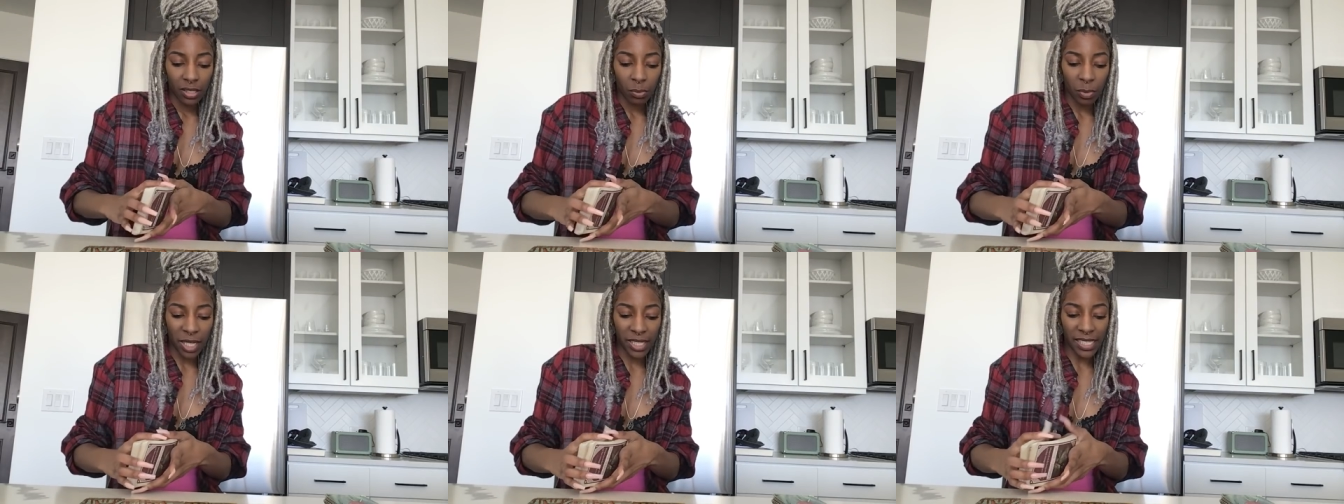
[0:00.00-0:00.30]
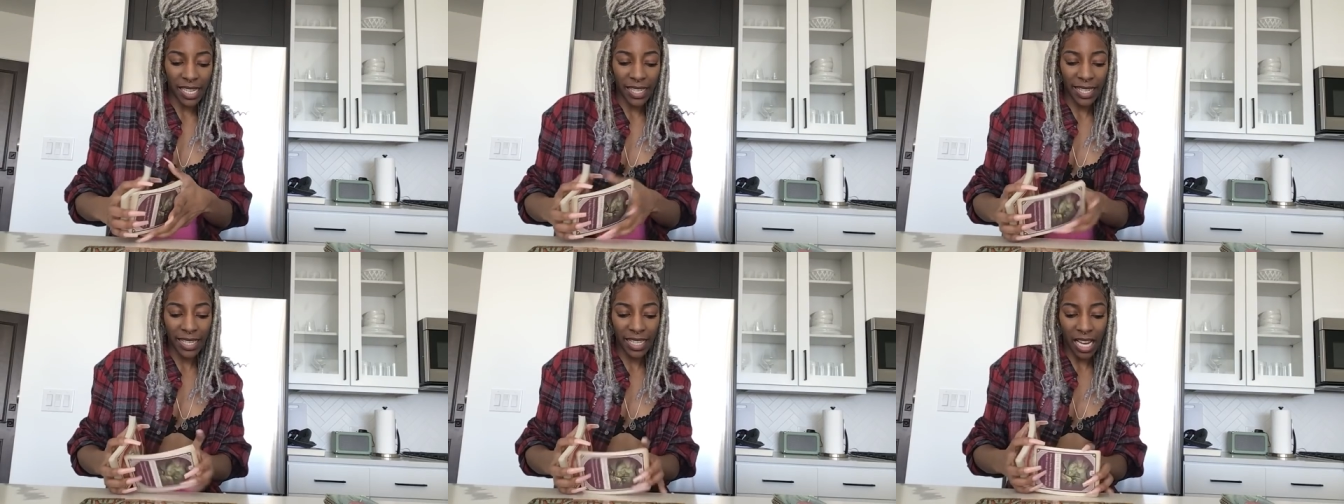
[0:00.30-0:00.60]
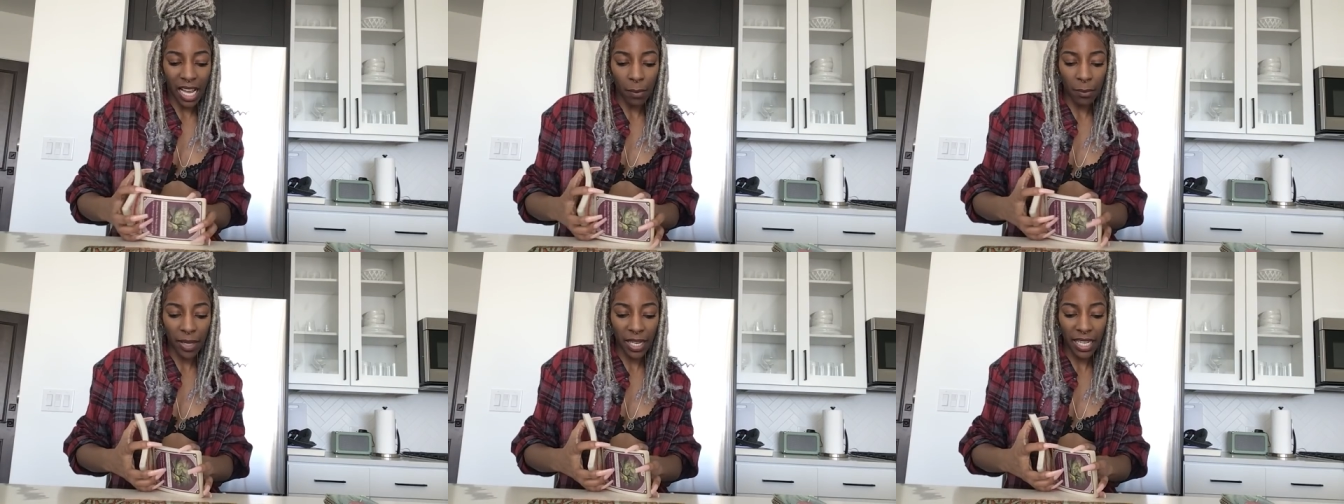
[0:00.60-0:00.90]
Because I get,
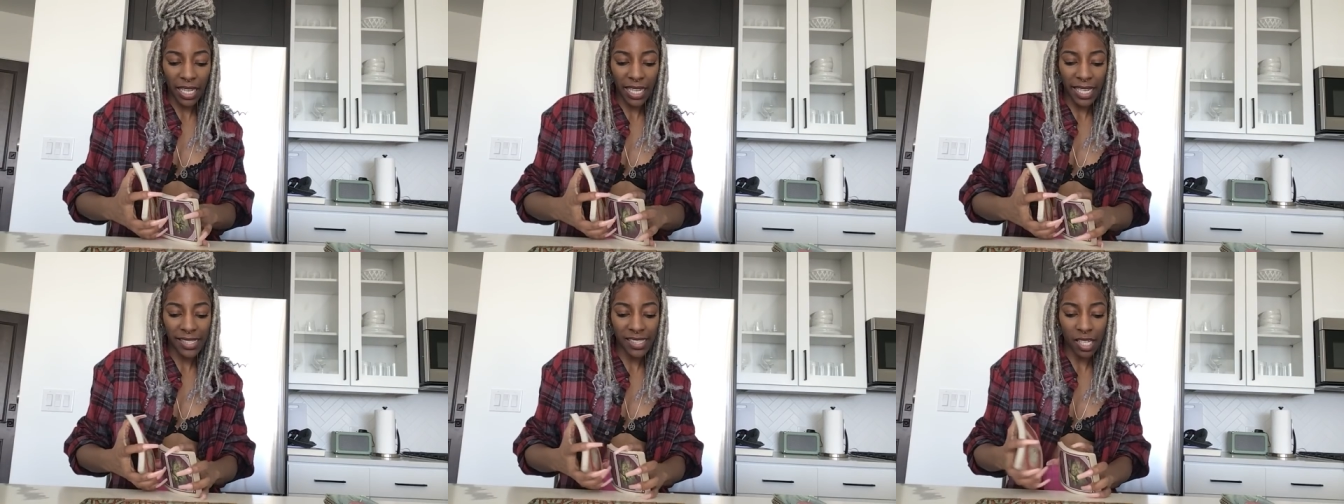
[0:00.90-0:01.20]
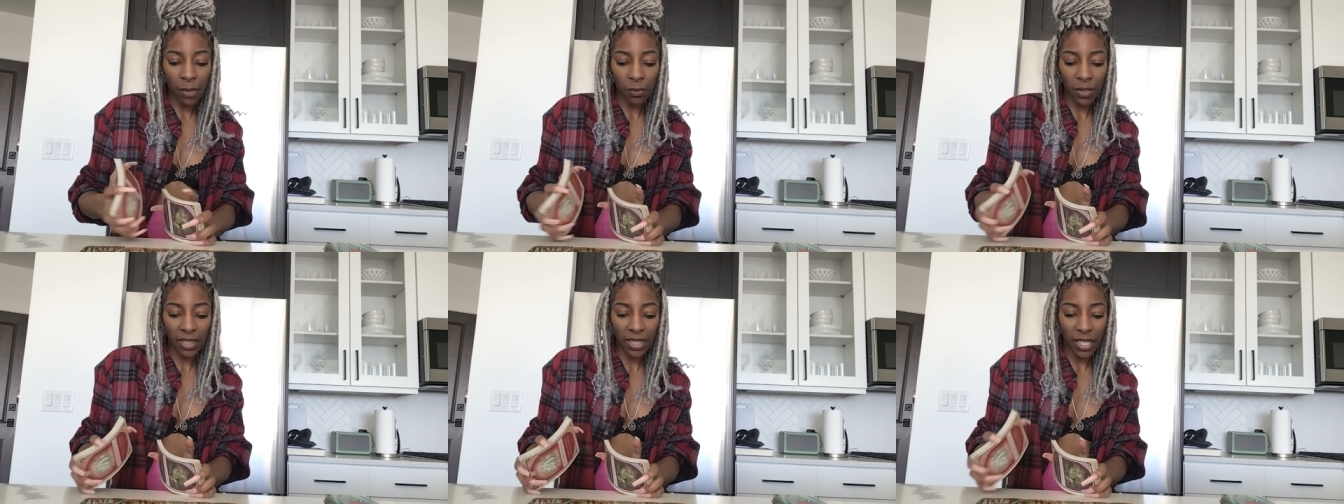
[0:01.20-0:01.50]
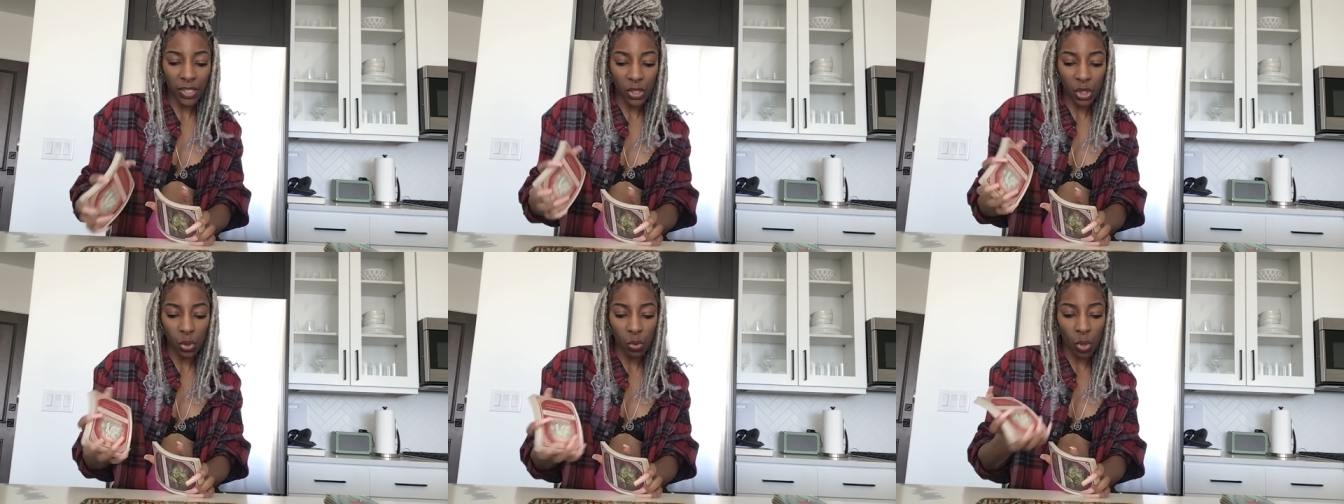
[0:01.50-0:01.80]
I'm getting it's something
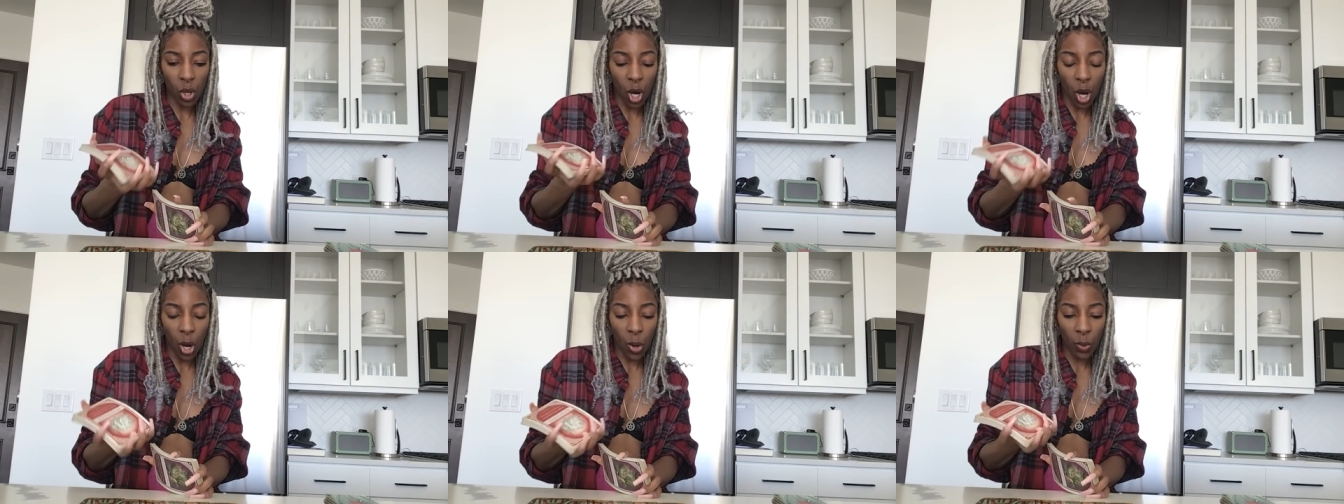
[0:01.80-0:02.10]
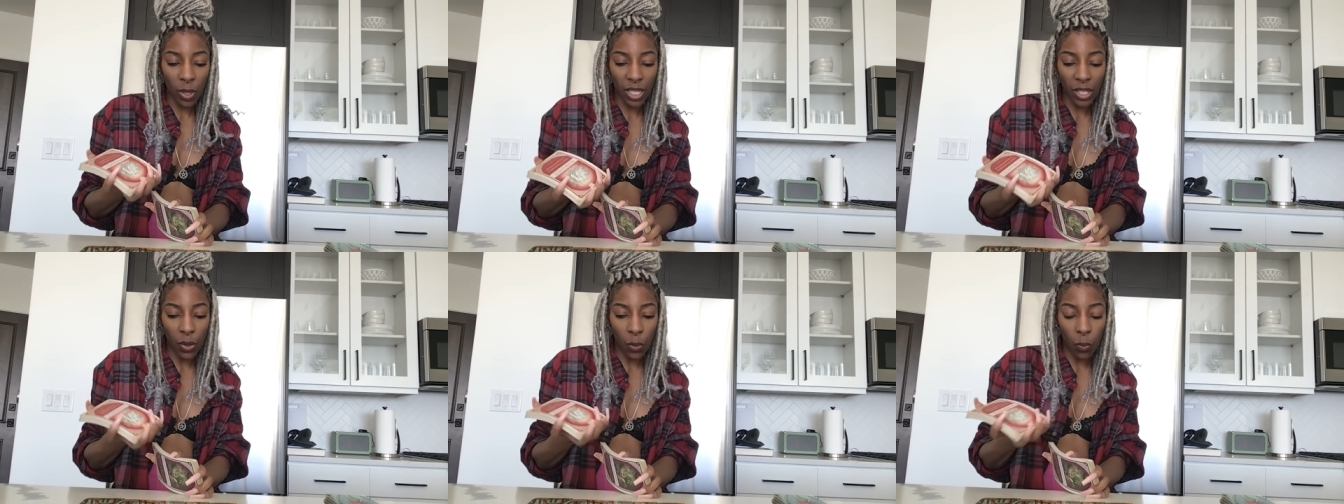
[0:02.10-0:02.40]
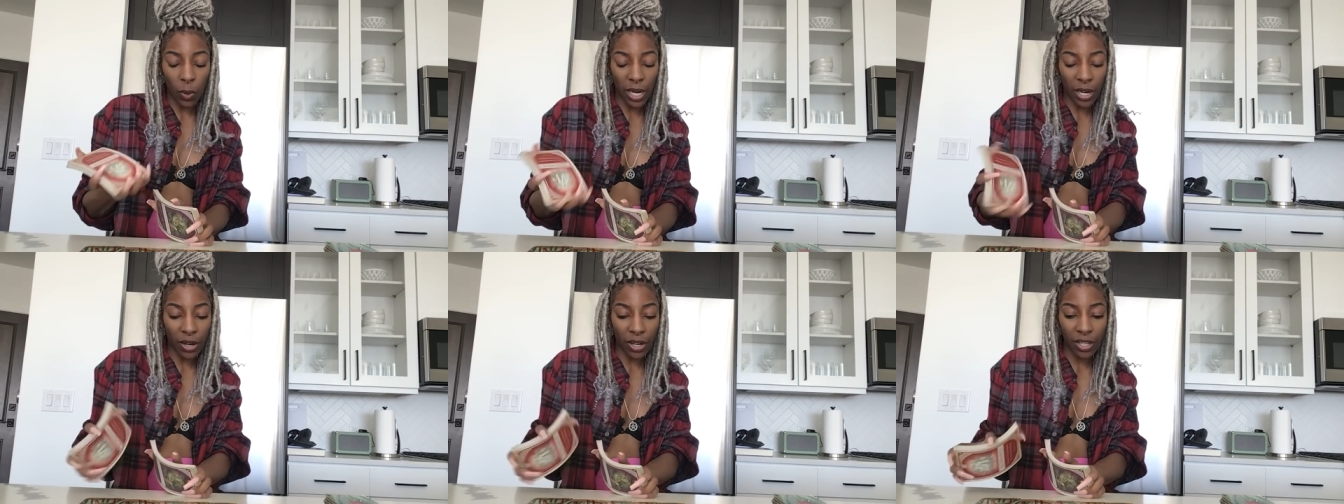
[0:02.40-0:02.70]
that you were already
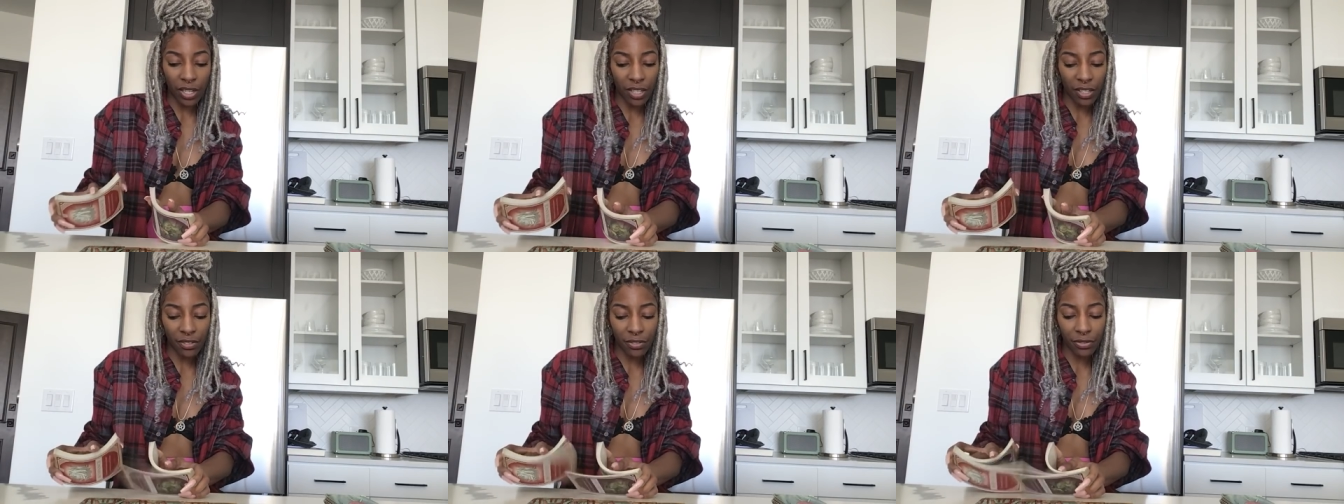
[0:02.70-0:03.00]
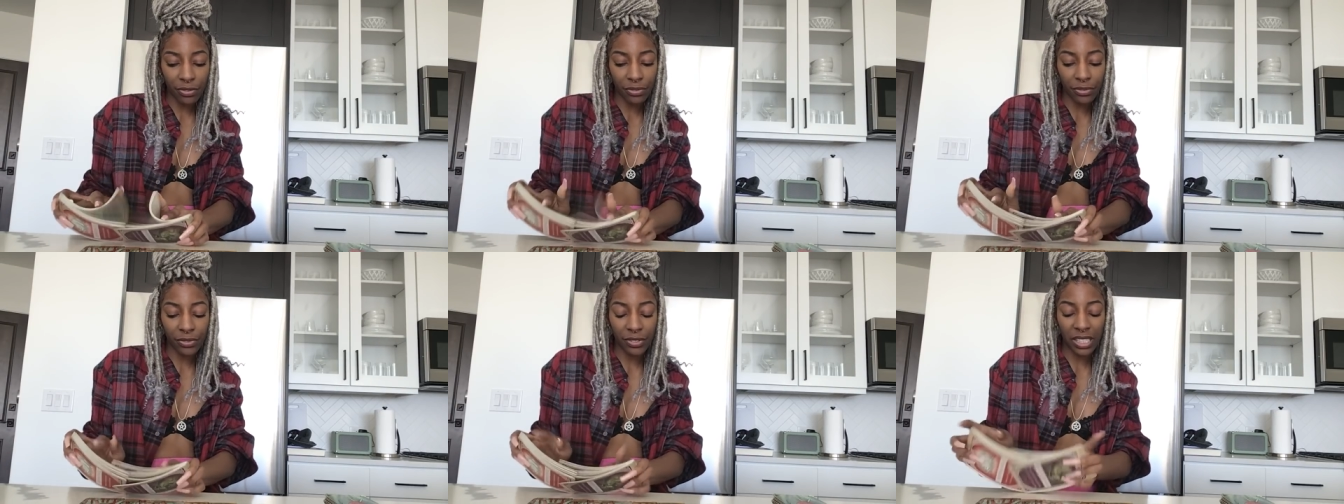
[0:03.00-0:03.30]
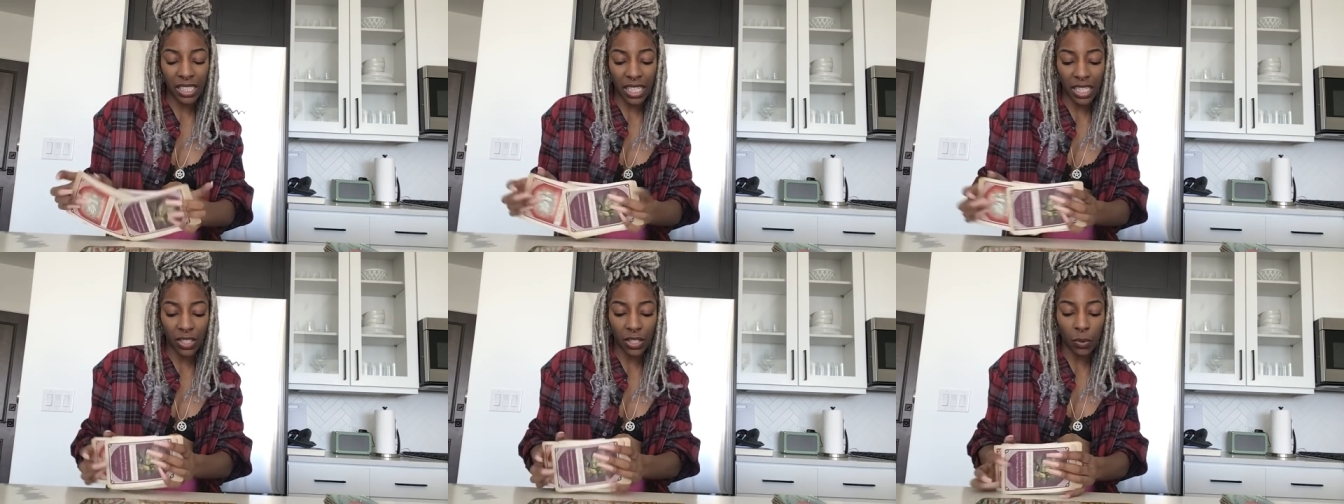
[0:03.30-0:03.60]
aware of
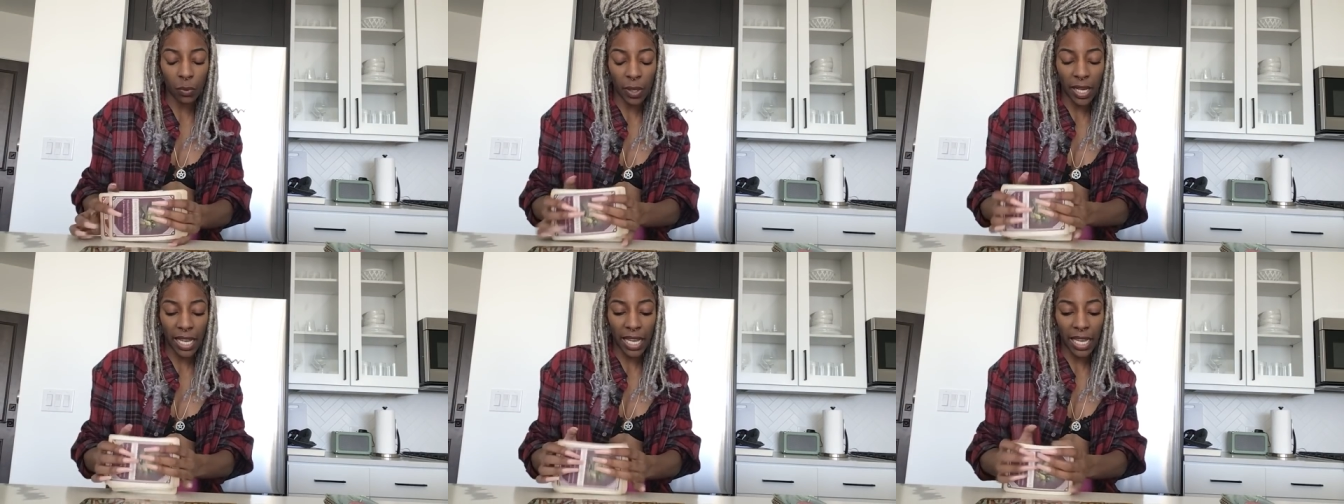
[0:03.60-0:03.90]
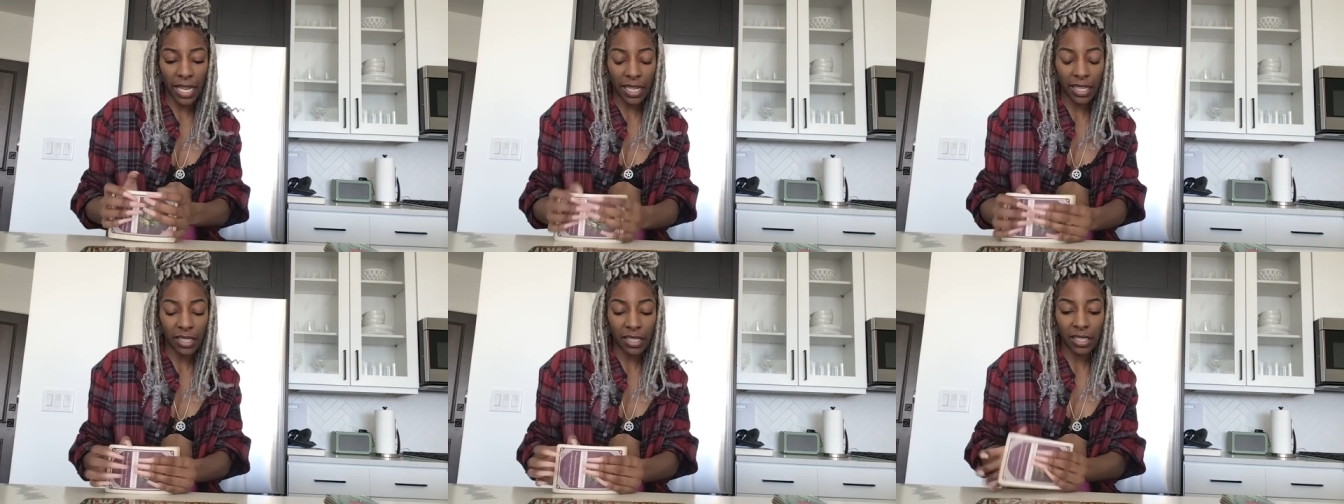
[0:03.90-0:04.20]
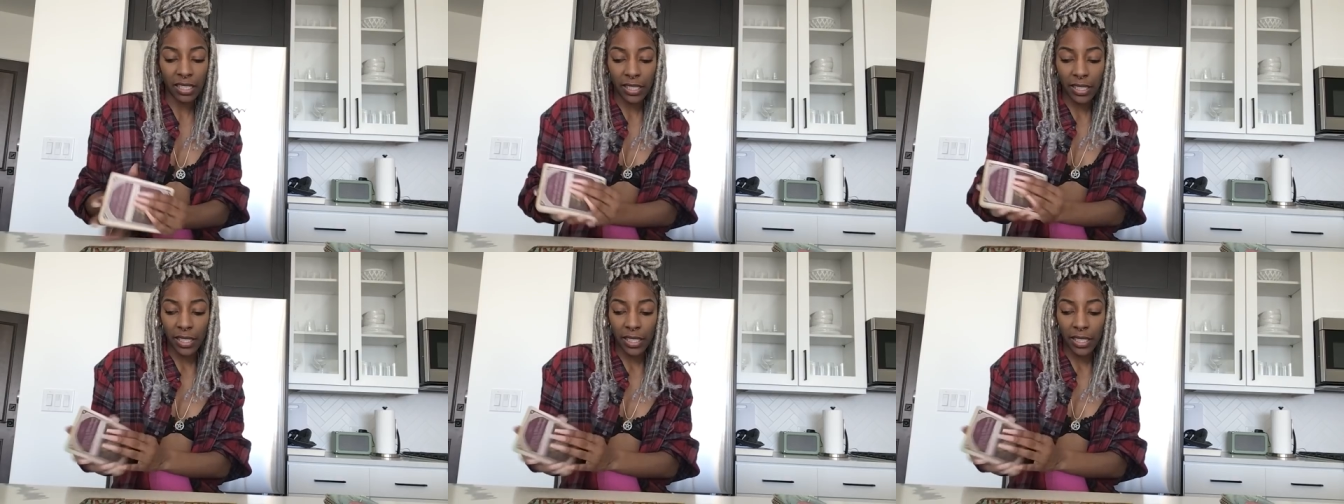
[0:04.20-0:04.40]
anyway.